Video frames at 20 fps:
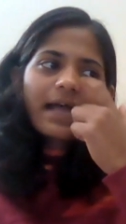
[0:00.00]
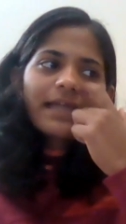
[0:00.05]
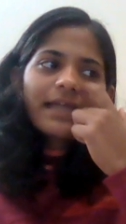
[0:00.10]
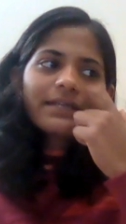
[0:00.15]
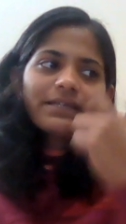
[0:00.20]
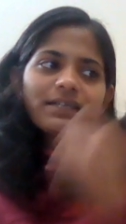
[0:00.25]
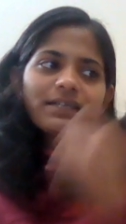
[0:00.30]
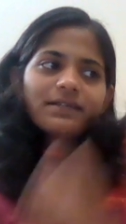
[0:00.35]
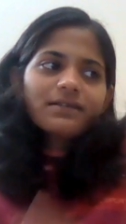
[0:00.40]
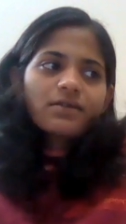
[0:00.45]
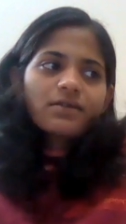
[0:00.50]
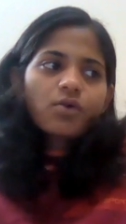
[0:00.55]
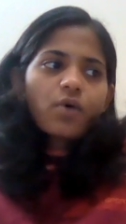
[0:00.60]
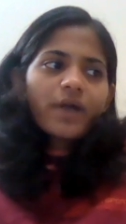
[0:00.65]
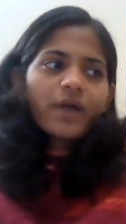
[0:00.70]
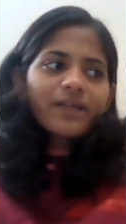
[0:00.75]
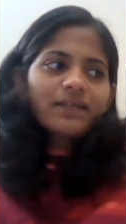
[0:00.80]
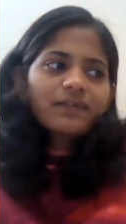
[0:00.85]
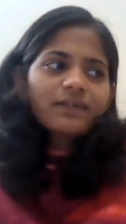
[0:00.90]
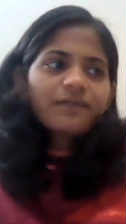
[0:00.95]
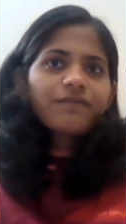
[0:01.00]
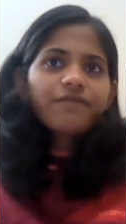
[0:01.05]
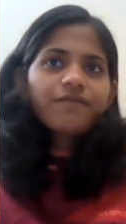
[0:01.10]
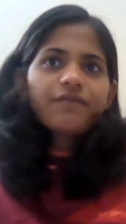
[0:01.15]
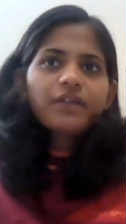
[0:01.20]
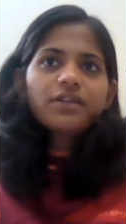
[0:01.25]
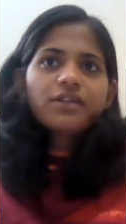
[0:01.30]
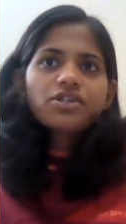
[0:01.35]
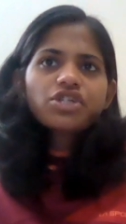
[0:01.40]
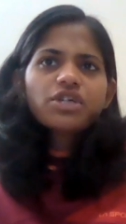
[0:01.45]
I didn't quite
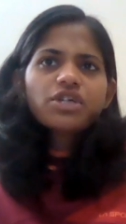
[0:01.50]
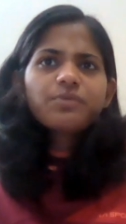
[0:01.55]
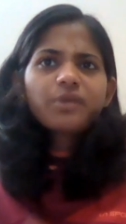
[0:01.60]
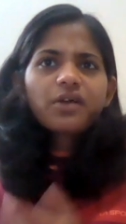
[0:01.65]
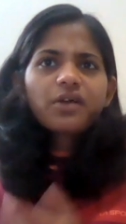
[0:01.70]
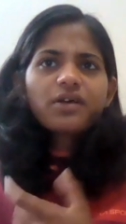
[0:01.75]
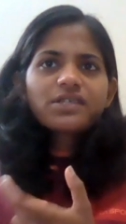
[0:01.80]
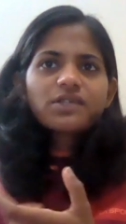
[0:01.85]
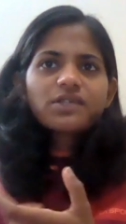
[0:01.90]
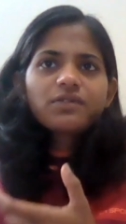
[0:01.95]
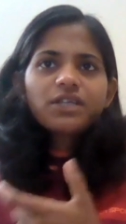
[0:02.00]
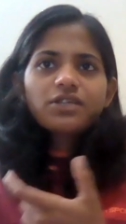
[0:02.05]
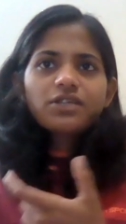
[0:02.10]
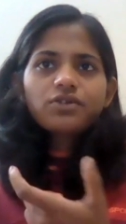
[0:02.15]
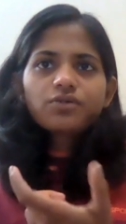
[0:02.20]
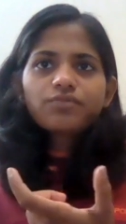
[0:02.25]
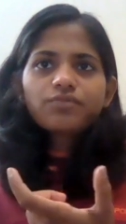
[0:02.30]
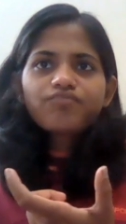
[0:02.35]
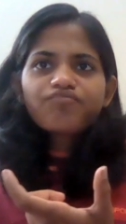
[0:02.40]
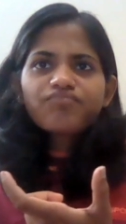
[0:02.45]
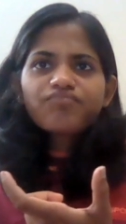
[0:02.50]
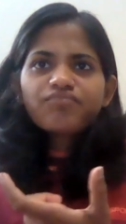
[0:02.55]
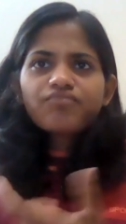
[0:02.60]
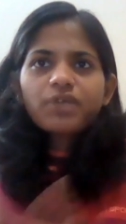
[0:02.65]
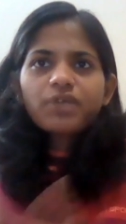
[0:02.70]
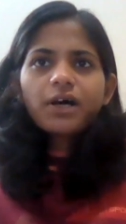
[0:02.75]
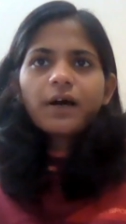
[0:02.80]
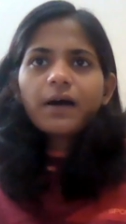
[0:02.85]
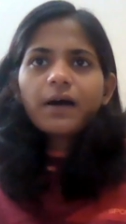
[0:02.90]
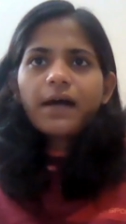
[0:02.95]
finish it because you need to
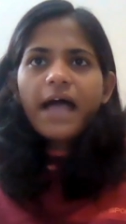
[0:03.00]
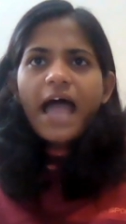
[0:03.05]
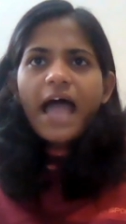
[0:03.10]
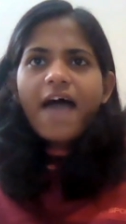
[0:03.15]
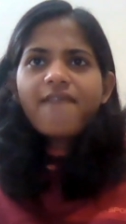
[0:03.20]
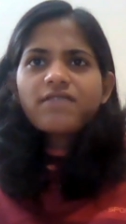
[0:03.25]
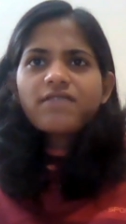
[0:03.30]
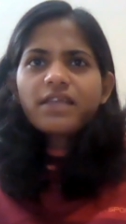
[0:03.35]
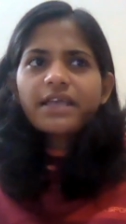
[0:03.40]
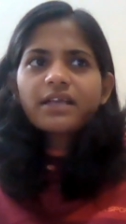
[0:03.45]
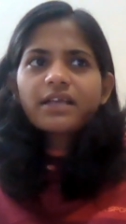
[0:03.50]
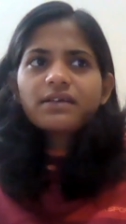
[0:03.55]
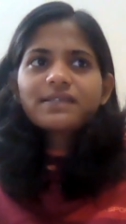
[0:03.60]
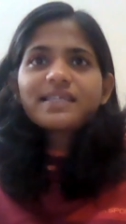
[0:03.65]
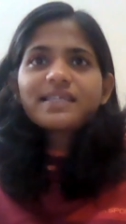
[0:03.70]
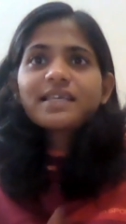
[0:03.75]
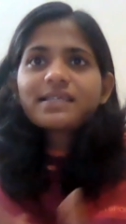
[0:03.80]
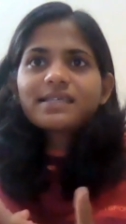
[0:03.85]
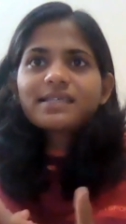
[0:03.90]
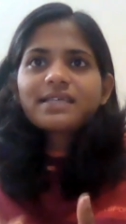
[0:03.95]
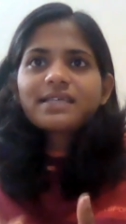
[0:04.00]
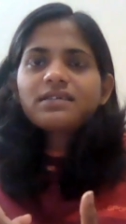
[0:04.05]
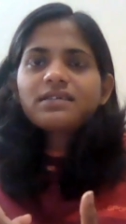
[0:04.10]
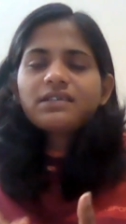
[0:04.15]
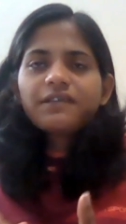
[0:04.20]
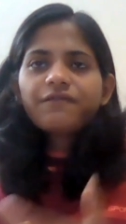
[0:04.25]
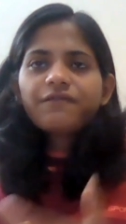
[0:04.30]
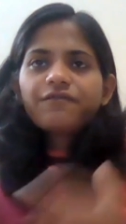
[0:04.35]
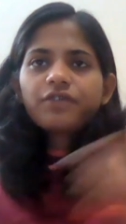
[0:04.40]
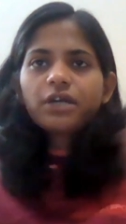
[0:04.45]
have like 16
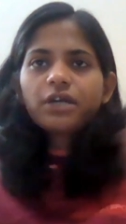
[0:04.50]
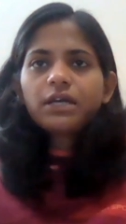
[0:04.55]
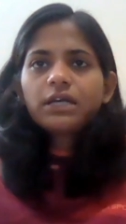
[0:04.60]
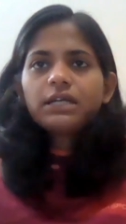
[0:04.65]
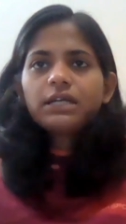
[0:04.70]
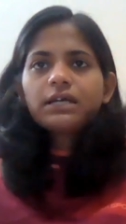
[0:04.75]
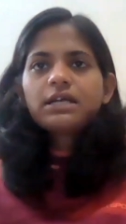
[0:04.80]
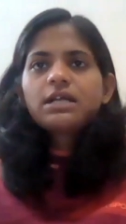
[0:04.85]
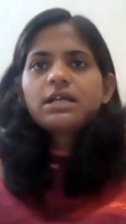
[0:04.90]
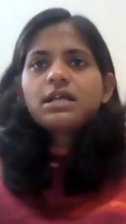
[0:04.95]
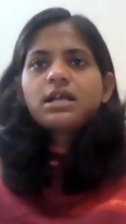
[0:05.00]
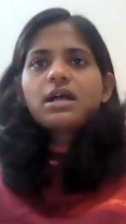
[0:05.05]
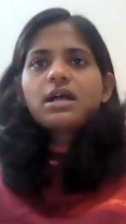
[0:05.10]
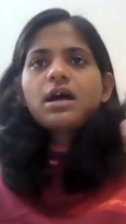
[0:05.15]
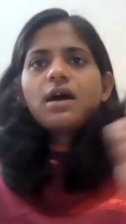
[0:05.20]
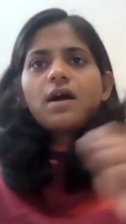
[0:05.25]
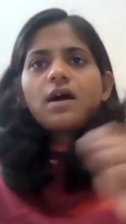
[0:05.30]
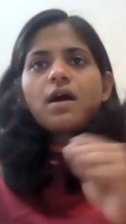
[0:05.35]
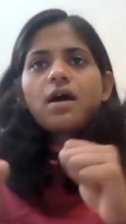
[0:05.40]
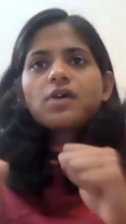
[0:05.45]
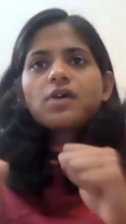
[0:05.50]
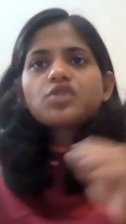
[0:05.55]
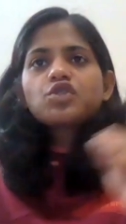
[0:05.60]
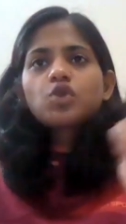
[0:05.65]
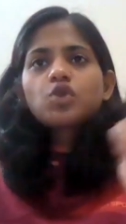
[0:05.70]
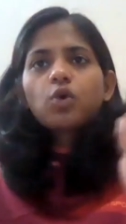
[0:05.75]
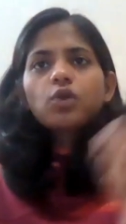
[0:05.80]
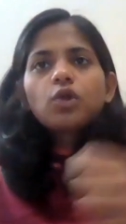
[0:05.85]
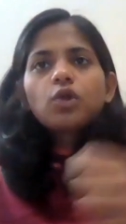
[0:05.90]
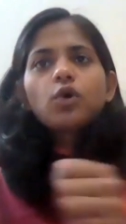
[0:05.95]
different
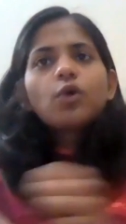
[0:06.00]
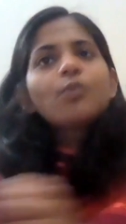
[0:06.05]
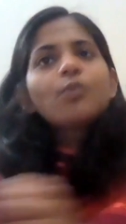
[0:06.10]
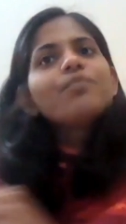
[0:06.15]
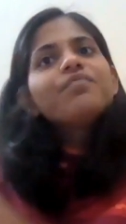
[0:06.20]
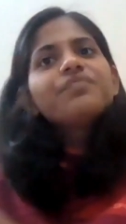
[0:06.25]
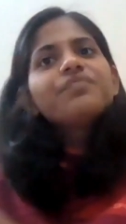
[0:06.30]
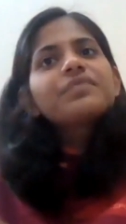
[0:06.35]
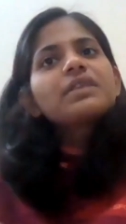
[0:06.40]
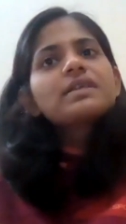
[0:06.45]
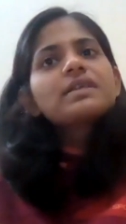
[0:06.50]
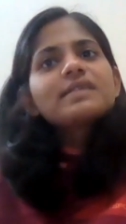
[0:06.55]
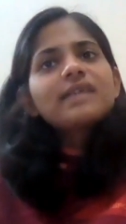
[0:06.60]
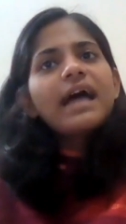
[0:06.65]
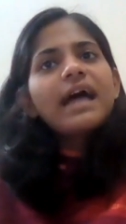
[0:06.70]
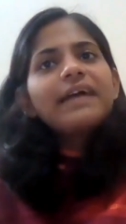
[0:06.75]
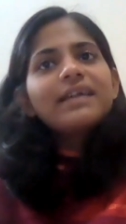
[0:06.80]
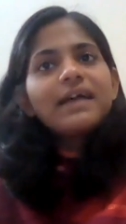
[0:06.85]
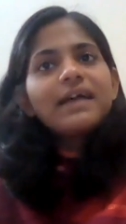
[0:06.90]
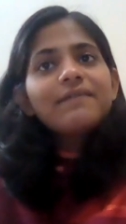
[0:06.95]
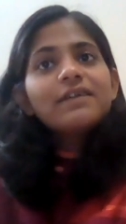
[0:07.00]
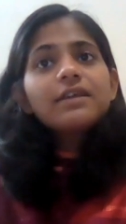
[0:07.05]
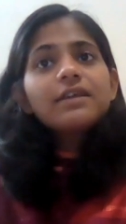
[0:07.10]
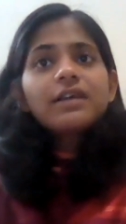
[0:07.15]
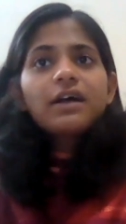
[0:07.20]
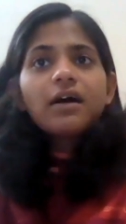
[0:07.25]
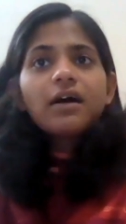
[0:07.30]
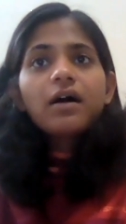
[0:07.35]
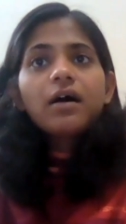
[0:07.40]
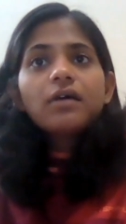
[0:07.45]
solo
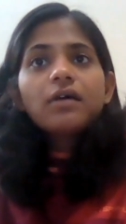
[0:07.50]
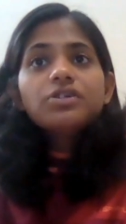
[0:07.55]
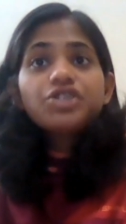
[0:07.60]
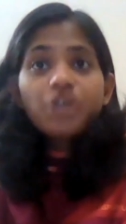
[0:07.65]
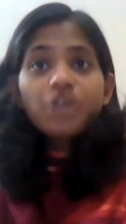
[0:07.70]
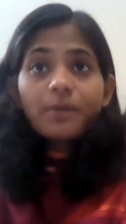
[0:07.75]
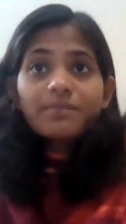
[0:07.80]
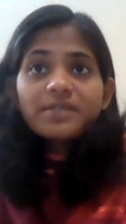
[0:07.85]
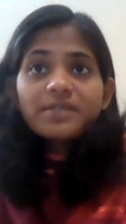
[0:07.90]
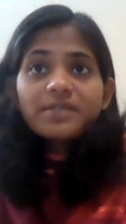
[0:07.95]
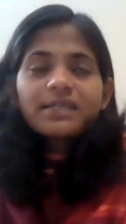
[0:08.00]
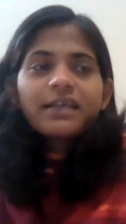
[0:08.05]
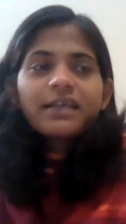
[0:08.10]
skydiving jumps.